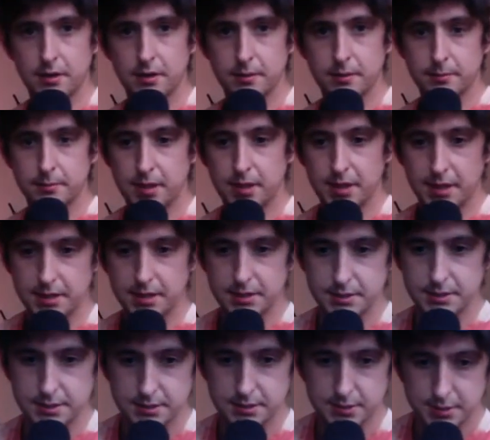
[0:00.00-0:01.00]
and
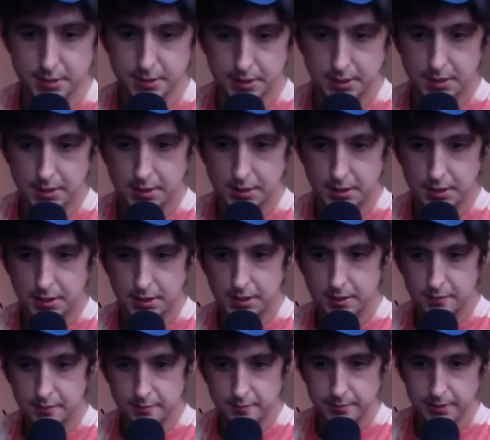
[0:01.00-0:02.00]
blacks.
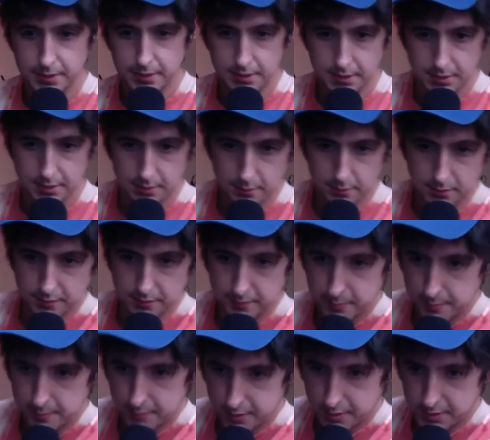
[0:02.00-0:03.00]
I've been I've
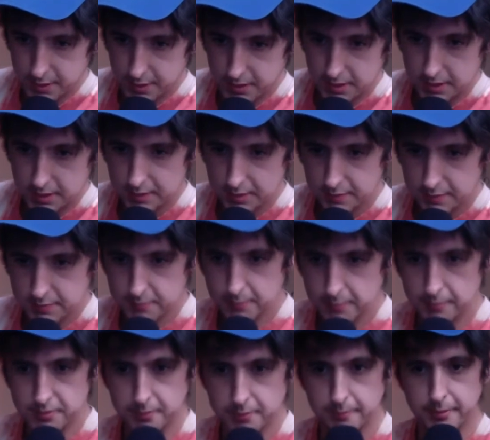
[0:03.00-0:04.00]
been rocking here.
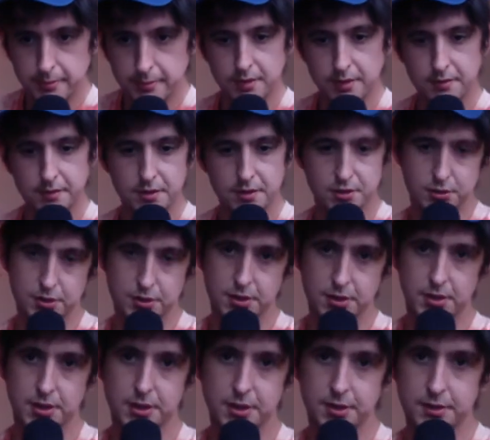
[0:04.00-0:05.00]
Some birthday
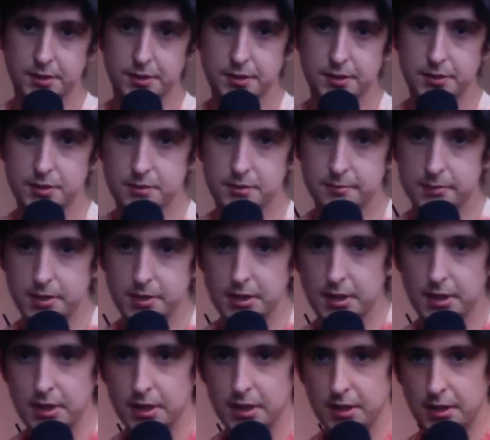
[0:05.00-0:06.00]
chocky, some,
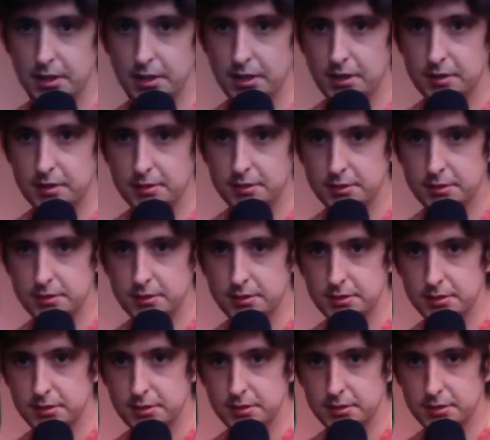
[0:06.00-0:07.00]
you know,
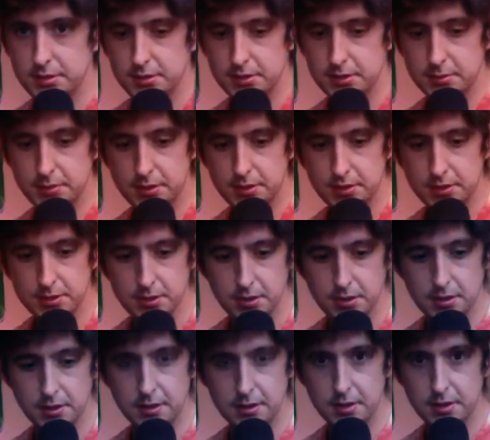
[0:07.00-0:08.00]
it's the smuggest
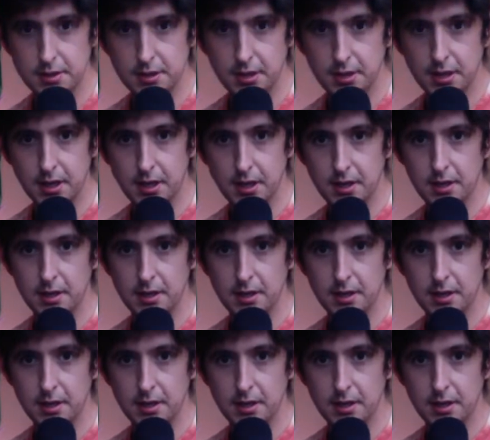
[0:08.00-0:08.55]
chocolate you can get.